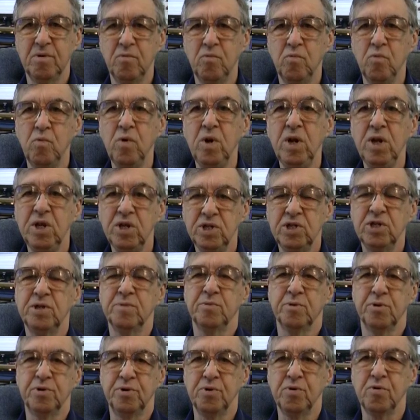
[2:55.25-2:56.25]
a
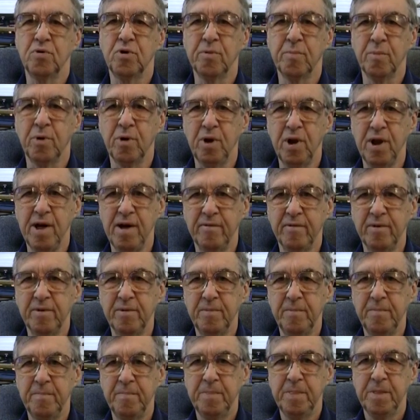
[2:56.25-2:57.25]
reasonable, normal level.